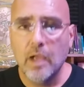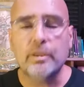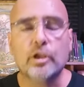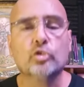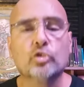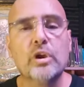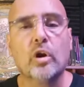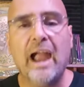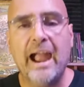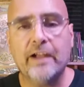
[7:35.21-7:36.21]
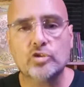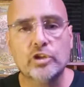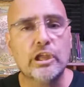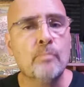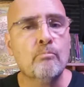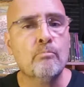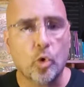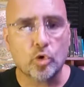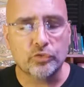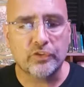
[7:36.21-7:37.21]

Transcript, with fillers: Because we are actually immortals,